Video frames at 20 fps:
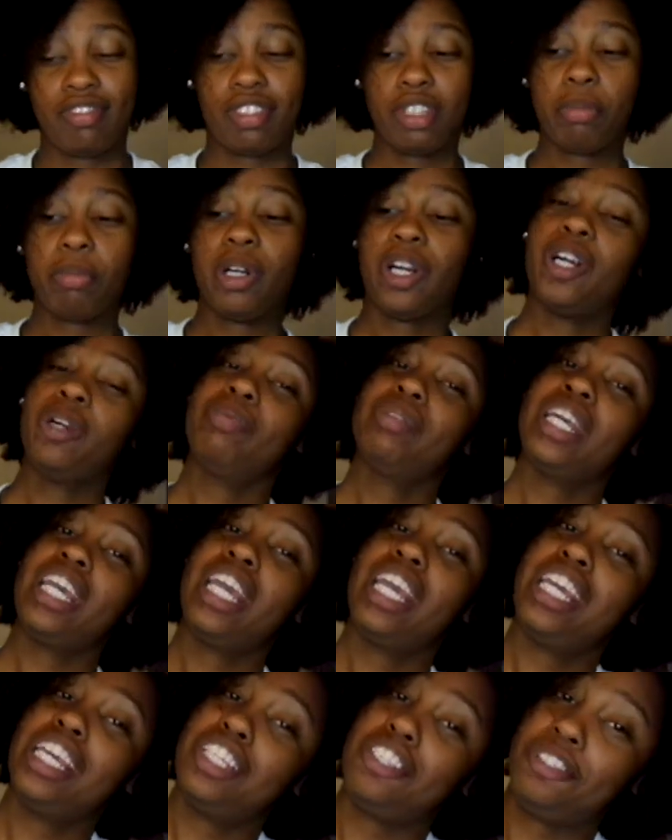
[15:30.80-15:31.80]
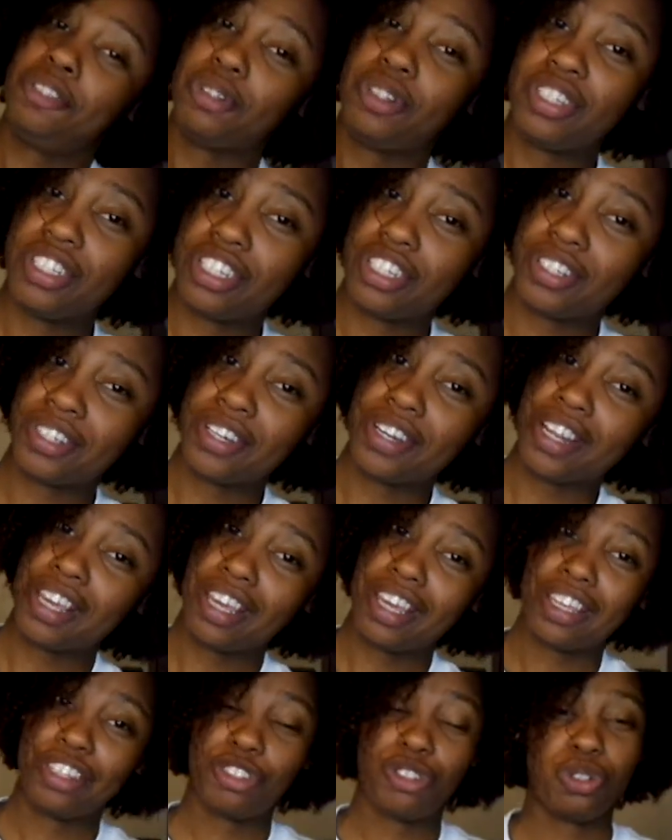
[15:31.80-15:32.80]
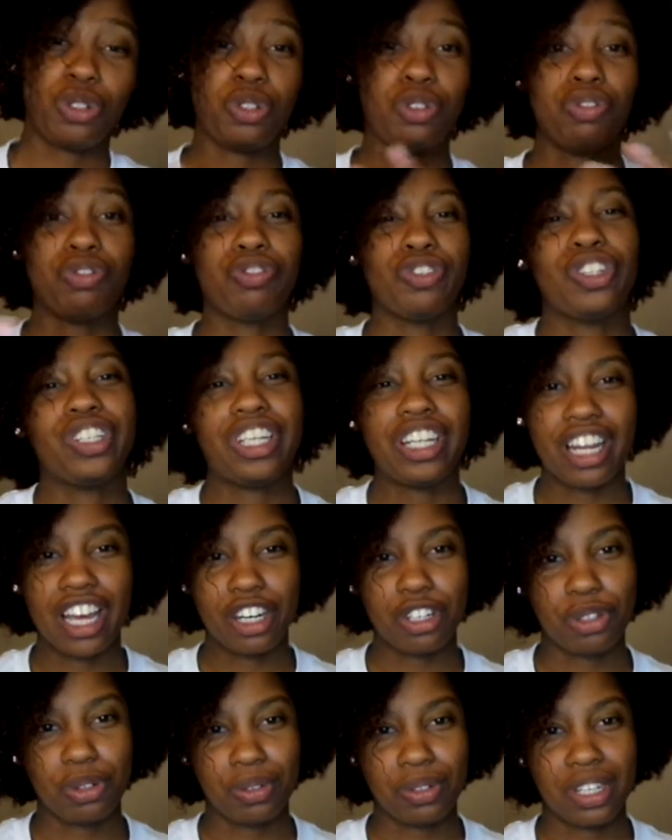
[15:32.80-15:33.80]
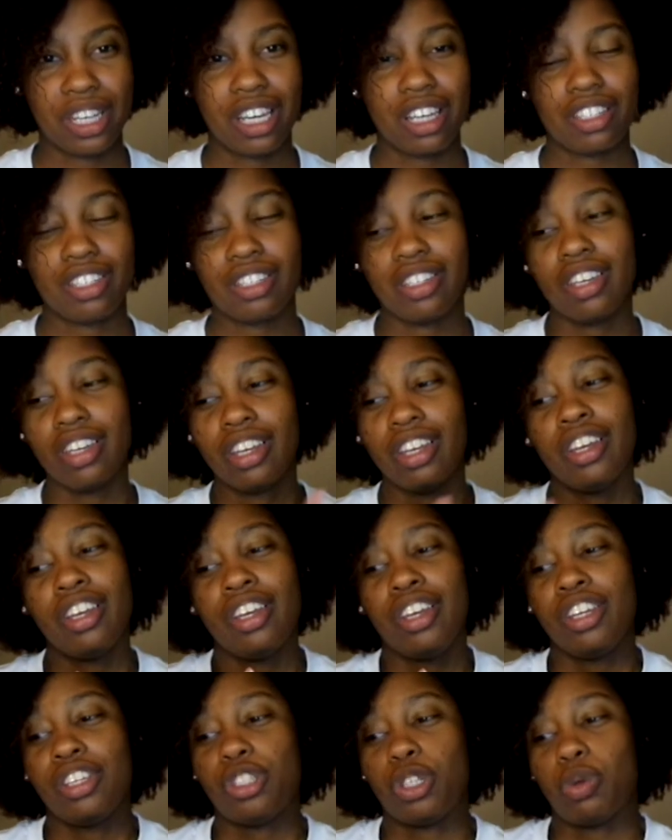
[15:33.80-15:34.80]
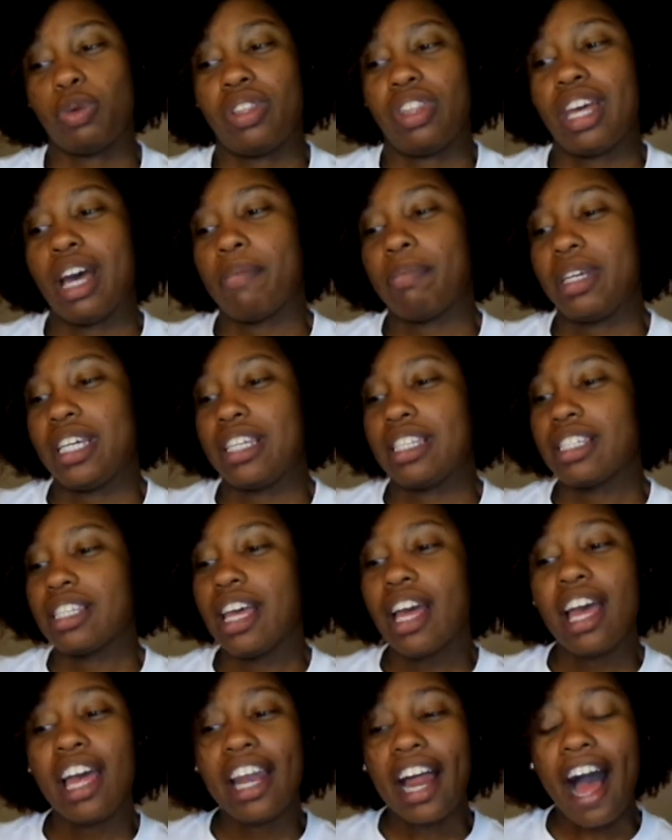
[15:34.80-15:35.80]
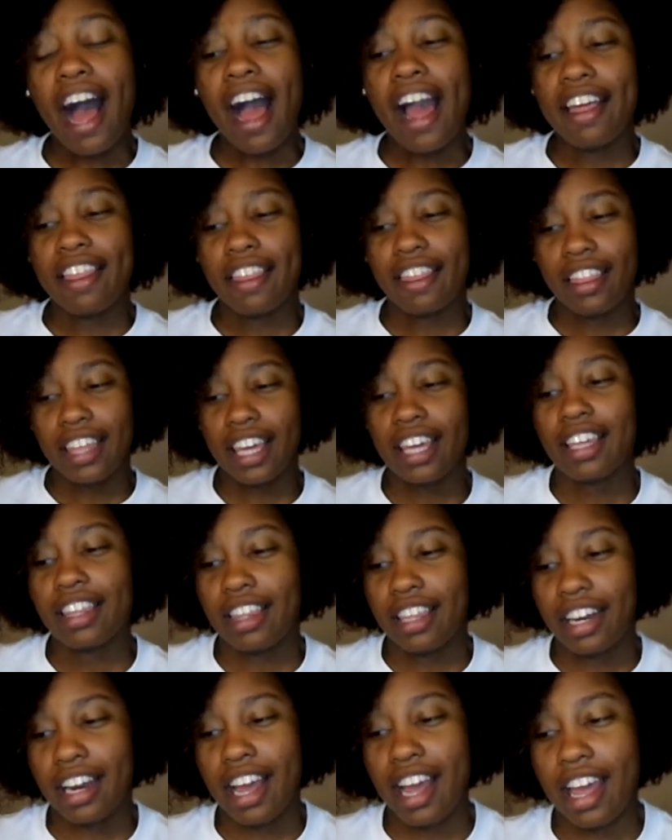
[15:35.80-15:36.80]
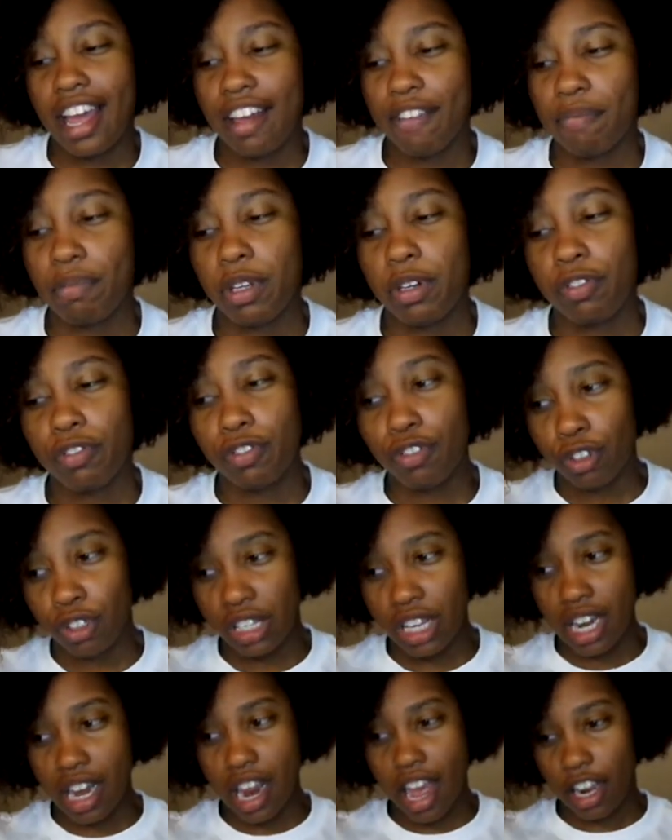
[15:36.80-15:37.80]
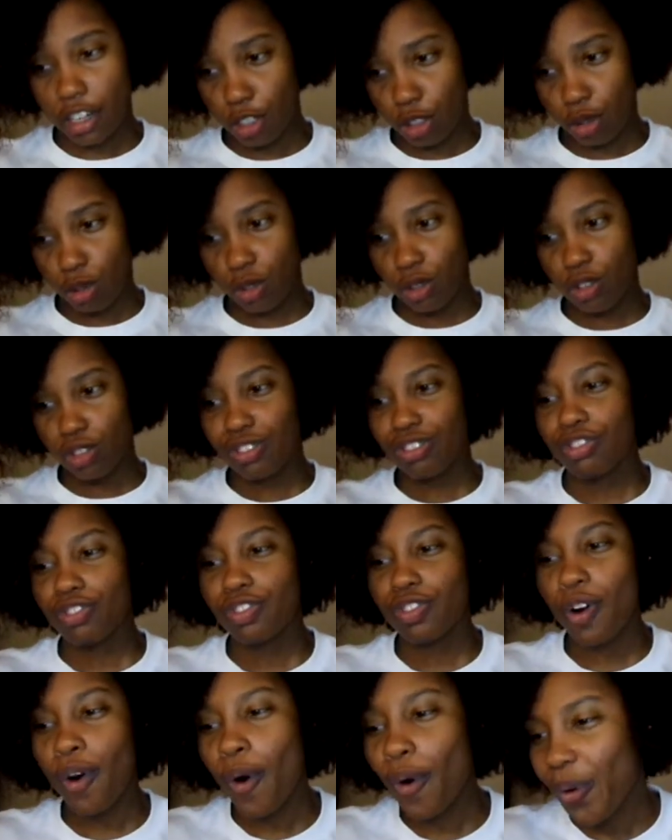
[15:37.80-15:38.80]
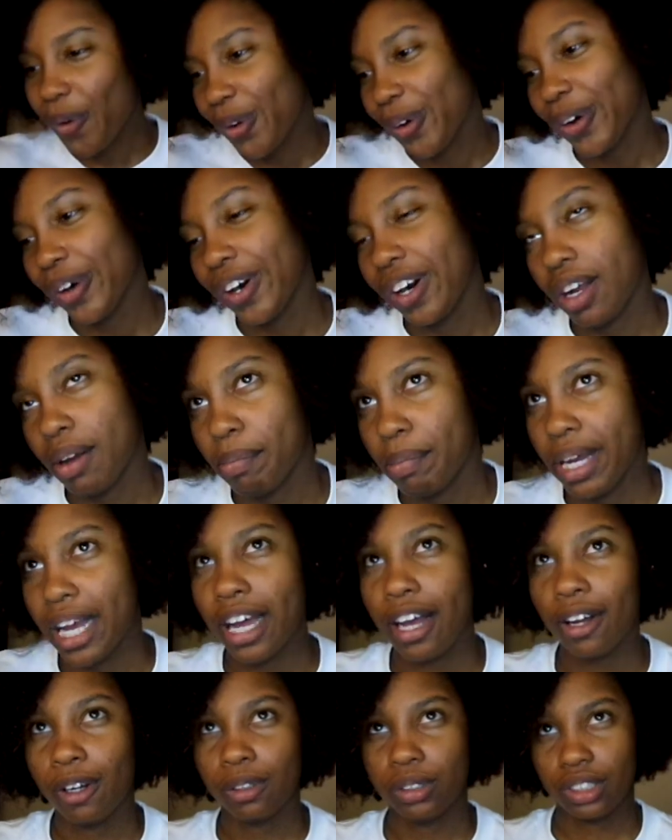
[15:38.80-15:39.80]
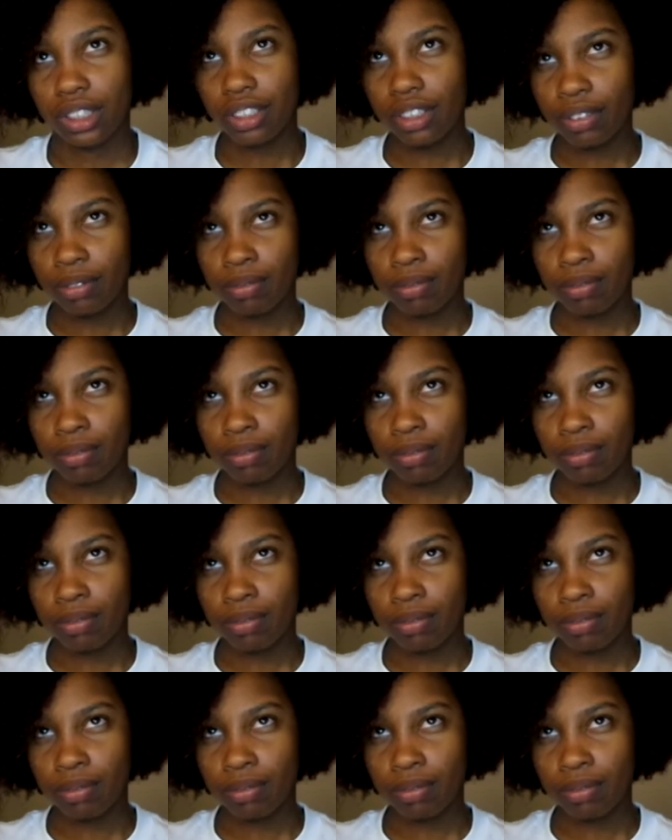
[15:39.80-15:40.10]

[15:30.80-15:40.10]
perm days, transition days to fully natural days. So with that being said, I think that I have been fully natural for about